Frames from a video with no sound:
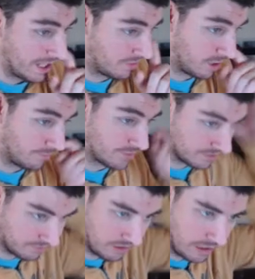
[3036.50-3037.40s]
come to
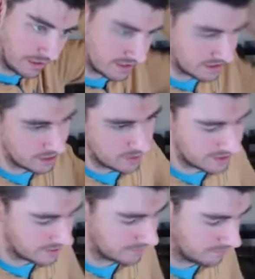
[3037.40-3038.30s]
define the
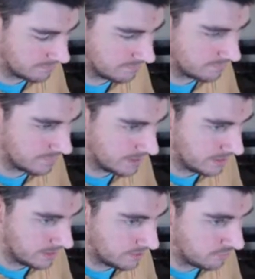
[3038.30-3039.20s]
series.
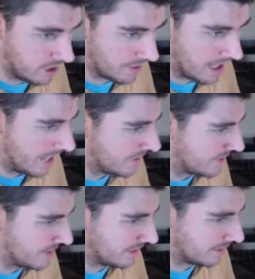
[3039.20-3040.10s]
Rather, I
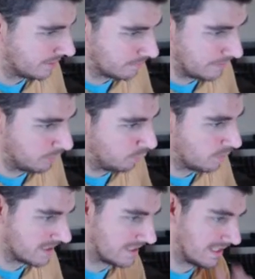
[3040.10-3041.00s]
think people were
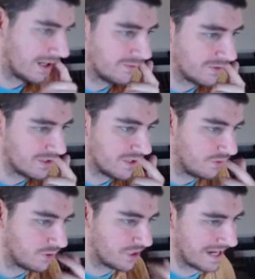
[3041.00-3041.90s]
sick of the near
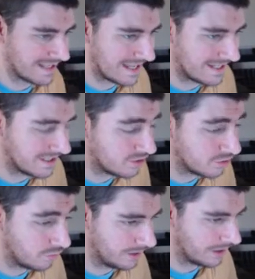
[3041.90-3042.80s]
future aesthetic and
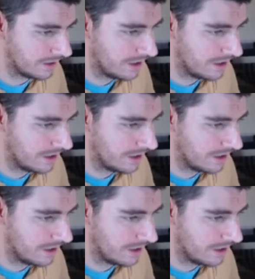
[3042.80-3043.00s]
storyline.